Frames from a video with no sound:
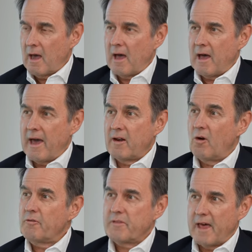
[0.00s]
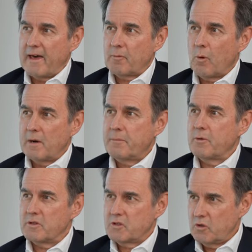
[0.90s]
And of that,
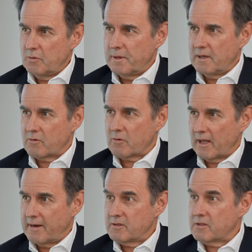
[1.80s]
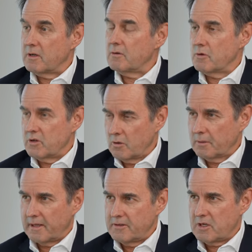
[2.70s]
$1.2 billion related to
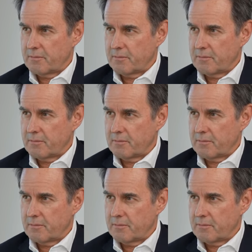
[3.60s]
renewable energy